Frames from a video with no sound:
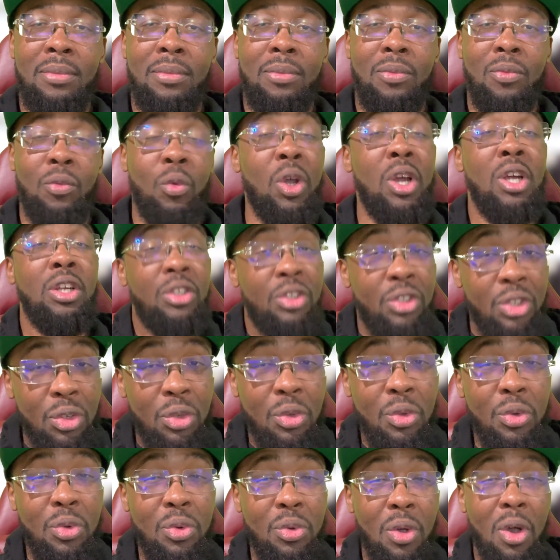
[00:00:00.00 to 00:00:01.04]
Where
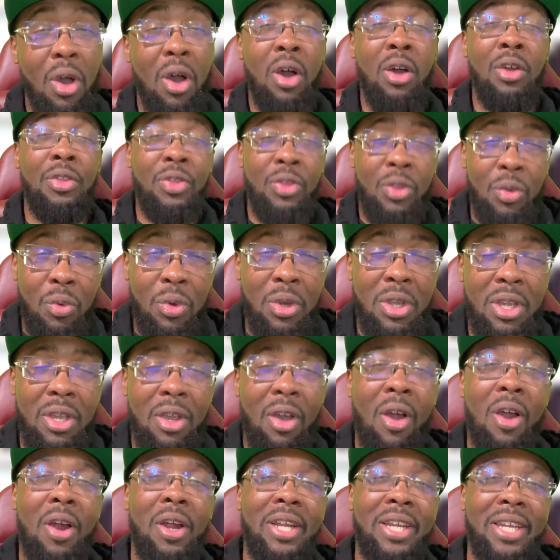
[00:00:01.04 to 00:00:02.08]
two or three
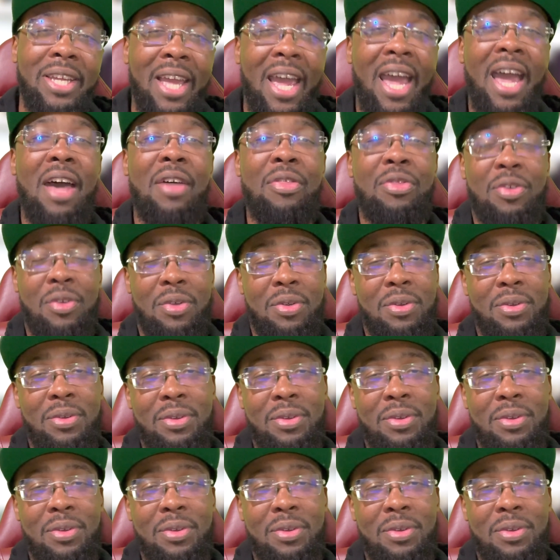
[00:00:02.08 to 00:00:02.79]
are gathered,